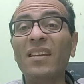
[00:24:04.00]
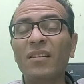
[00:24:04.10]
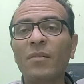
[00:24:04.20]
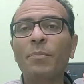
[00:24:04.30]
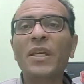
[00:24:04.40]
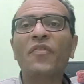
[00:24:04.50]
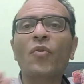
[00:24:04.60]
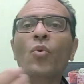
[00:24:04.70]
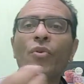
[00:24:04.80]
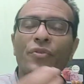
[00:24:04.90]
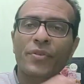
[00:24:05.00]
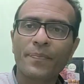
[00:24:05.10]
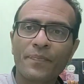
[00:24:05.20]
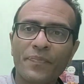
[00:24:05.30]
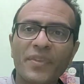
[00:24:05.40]
before,
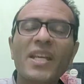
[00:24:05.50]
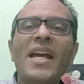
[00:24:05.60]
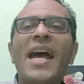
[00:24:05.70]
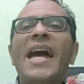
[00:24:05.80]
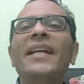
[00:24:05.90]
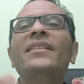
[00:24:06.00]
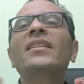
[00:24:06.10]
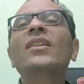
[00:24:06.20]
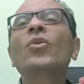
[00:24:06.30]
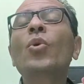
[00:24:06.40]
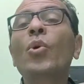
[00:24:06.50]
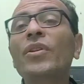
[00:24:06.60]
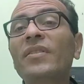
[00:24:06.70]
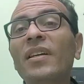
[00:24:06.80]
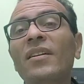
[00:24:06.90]
and load
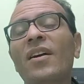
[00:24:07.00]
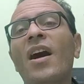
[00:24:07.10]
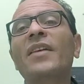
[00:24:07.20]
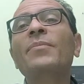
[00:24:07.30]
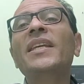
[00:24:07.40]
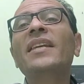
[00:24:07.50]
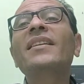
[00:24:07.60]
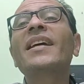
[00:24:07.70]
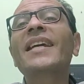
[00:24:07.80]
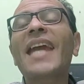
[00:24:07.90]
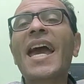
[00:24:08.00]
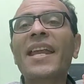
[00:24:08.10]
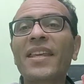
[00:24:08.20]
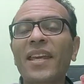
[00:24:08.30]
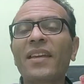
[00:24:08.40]
I mean
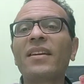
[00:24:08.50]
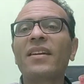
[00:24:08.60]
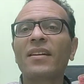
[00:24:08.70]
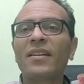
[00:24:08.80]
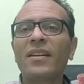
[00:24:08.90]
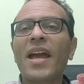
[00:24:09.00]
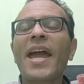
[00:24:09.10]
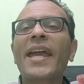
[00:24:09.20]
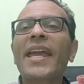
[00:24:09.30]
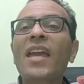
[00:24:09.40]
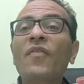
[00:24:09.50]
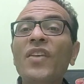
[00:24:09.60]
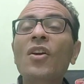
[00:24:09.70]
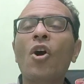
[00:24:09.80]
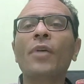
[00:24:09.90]
carrying a heavy
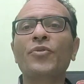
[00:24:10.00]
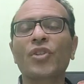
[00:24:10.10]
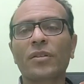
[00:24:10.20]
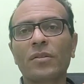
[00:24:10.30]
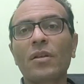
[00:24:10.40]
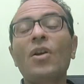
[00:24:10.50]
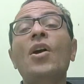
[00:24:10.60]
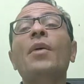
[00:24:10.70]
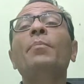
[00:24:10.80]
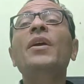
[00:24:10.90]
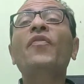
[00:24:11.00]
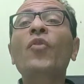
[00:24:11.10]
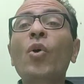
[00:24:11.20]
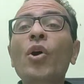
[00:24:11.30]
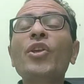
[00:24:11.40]
object.
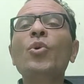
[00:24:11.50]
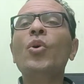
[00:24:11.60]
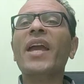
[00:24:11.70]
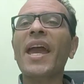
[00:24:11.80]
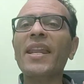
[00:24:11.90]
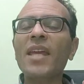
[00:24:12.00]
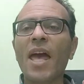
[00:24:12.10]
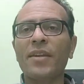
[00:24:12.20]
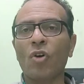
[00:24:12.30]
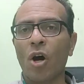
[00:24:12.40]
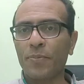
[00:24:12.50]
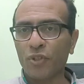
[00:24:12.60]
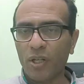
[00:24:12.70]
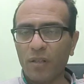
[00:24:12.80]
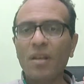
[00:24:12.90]
Before you carry an
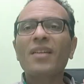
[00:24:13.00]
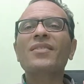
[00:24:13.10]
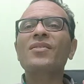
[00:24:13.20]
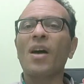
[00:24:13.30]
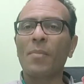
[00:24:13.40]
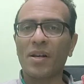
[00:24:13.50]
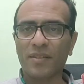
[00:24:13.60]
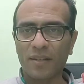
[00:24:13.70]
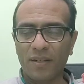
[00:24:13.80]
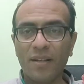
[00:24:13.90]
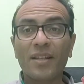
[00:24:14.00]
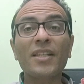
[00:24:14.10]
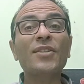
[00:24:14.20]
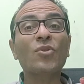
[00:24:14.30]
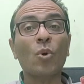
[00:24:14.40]
object, the muscle
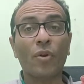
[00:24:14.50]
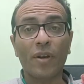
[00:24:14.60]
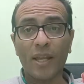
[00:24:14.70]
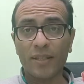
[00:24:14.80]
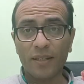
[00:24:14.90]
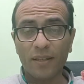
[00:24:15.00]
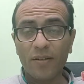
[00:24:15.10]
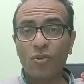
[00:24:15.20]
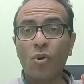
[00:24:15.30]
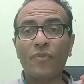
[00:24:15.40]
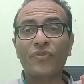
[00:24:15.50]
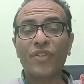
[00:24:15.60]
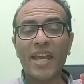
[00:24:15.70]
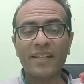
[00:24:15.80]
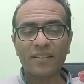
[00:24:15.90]
is already contracted.